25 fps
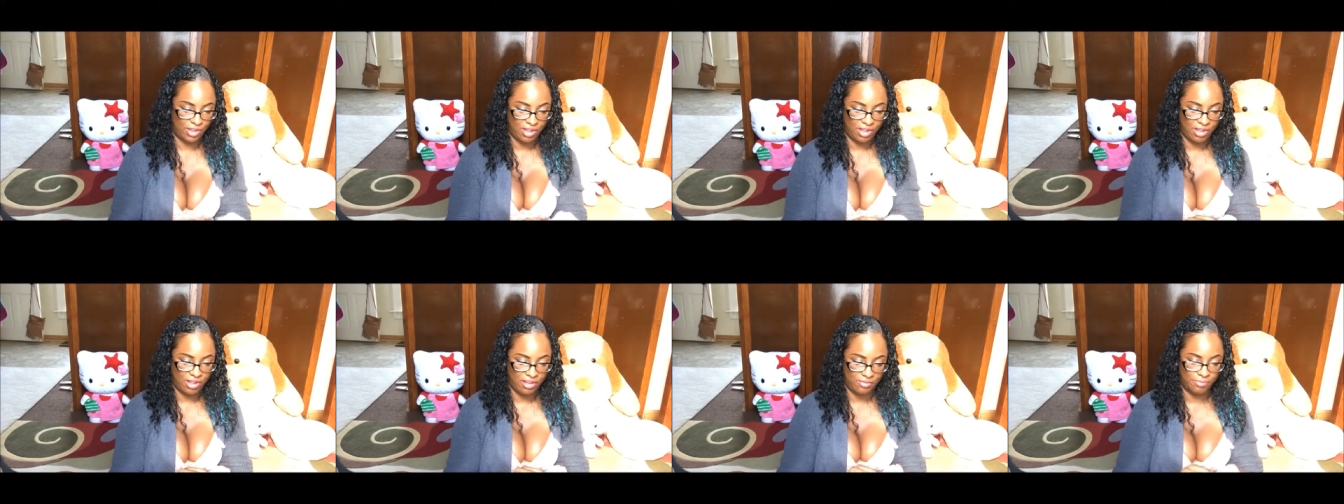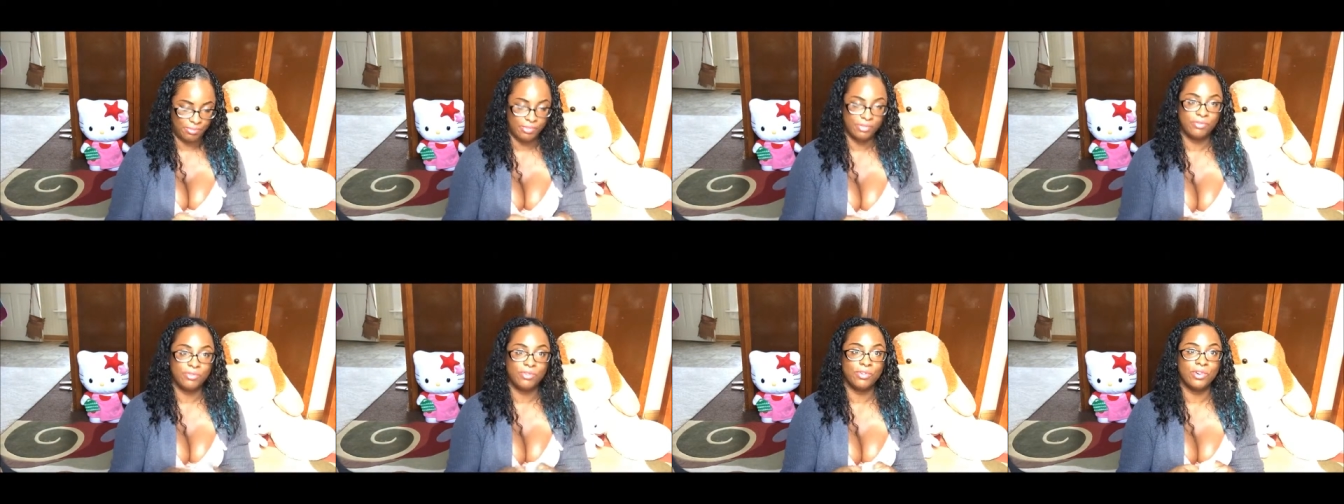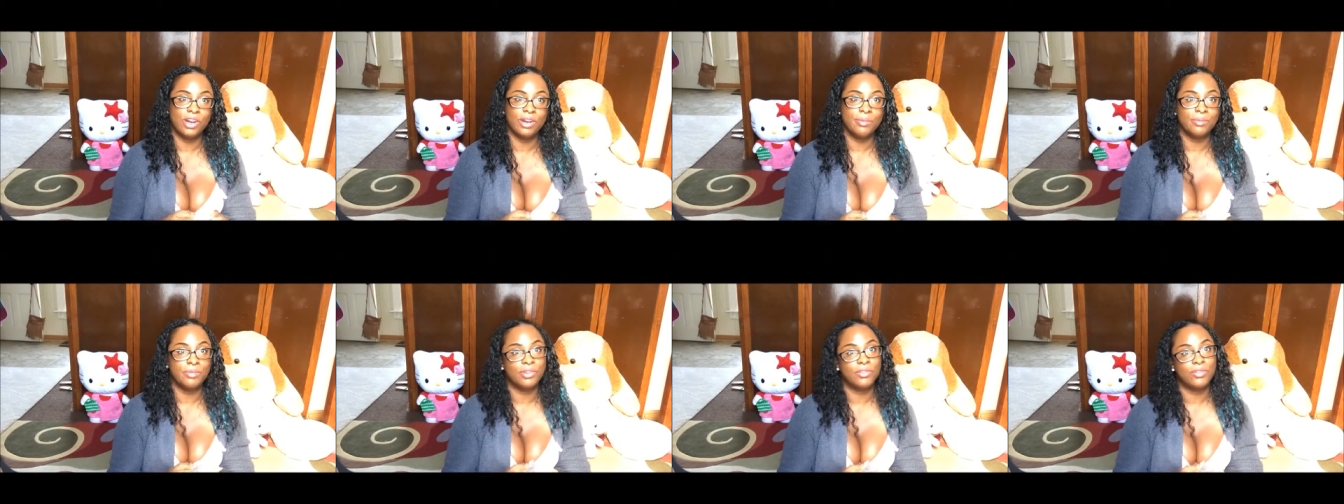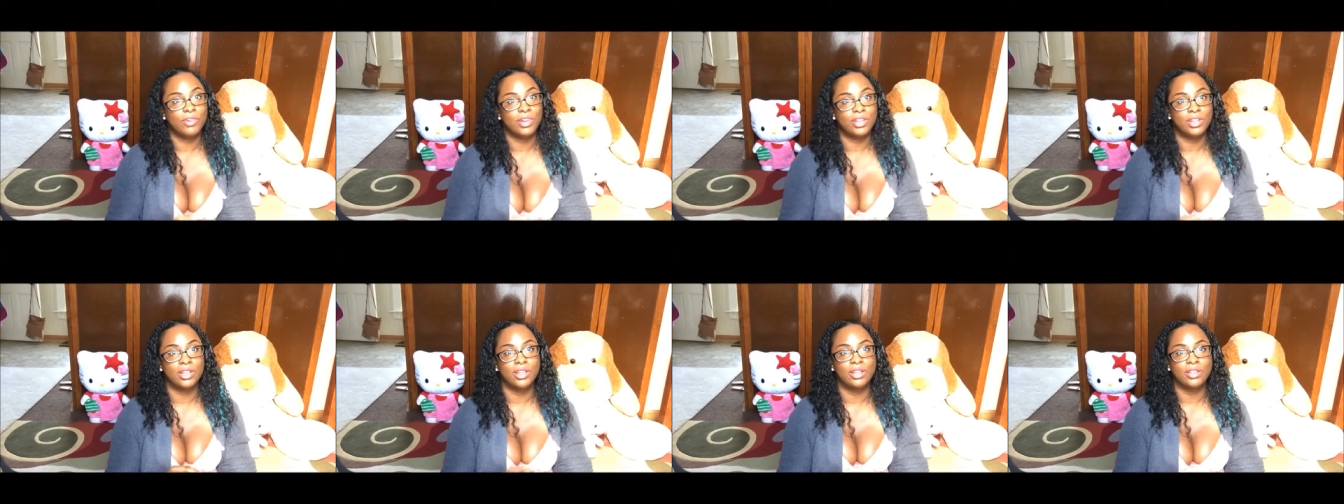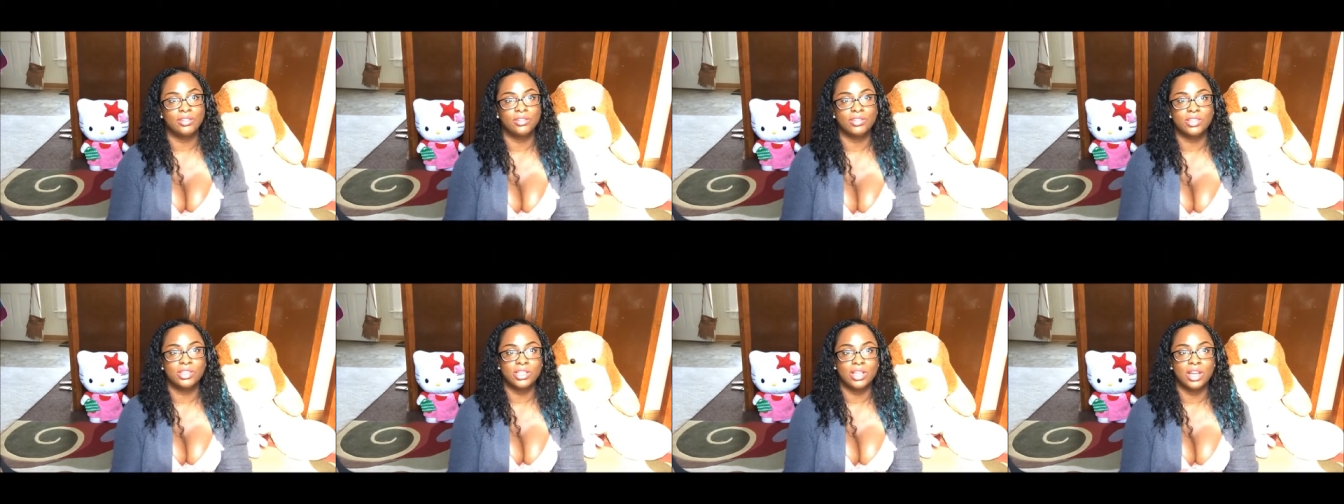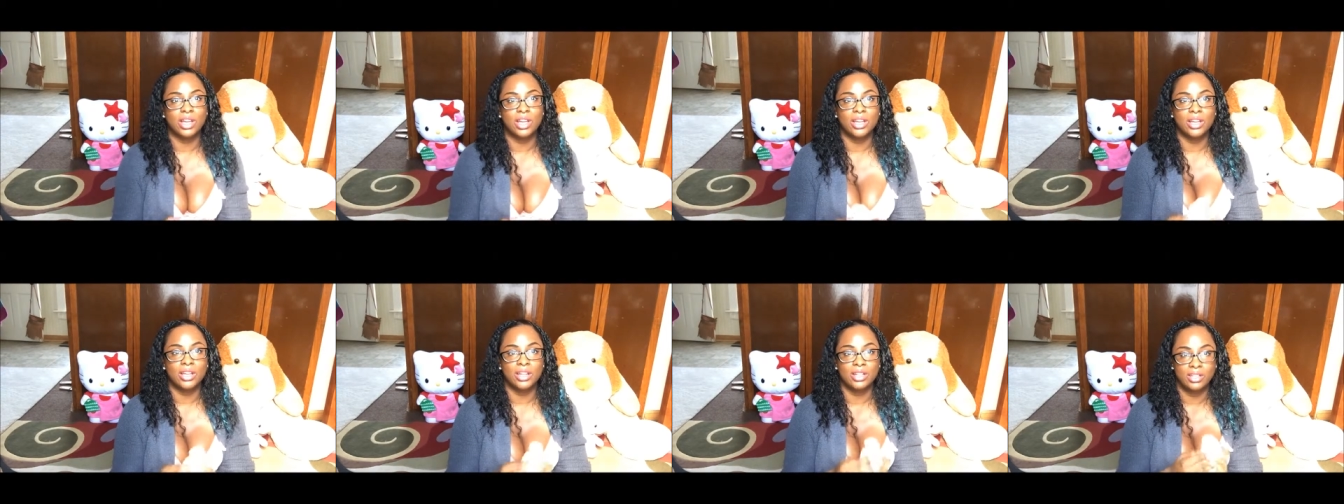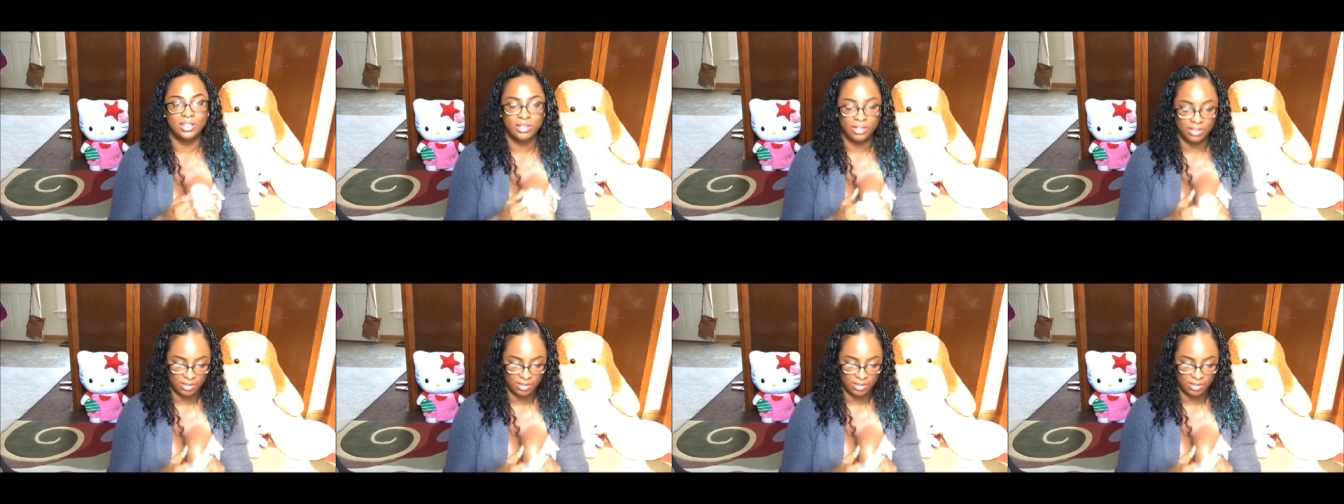off before I move on the other side.